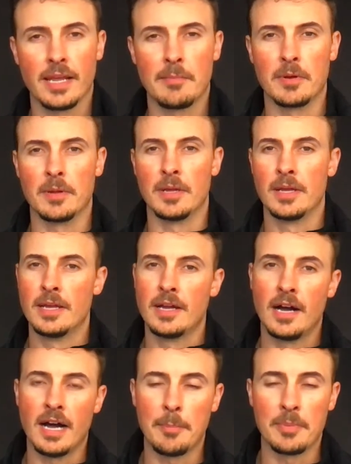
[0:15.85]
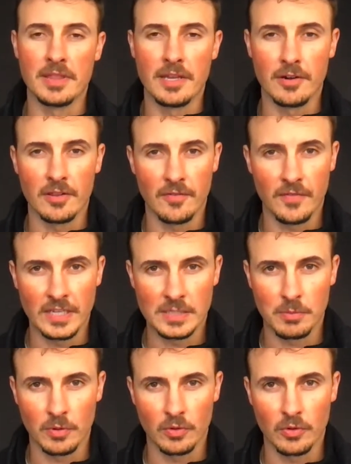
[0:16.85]
I'm going to hop in there to the
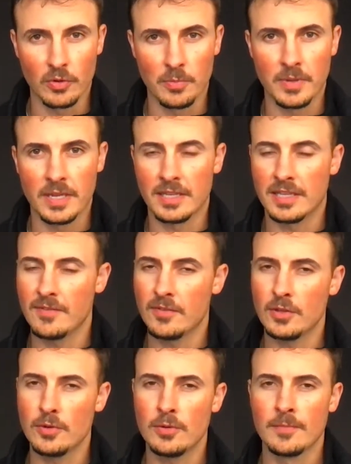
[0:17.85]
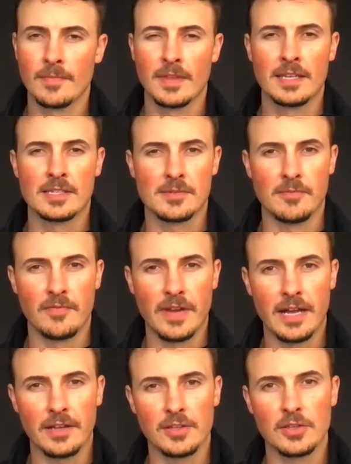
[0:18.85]
Facebook group and give you some
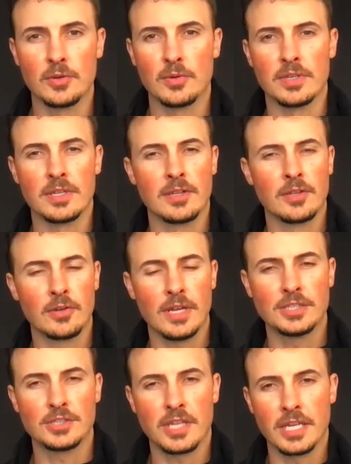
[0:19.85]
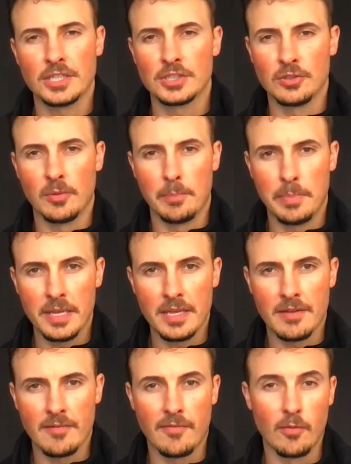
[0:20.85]
value and a little educational
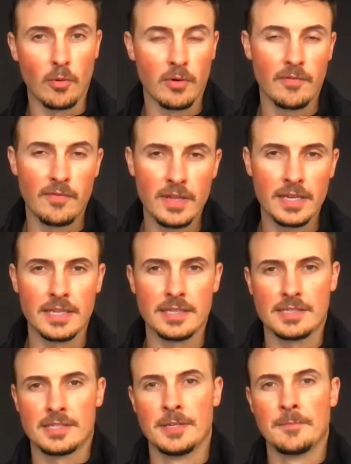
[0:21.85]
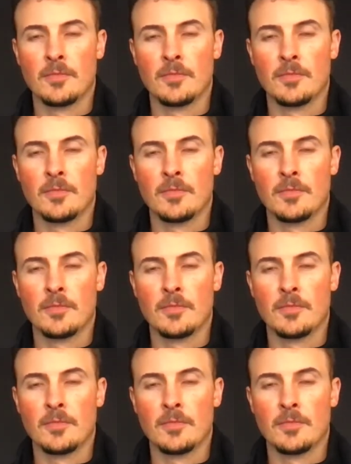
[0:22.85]
bit for fitness,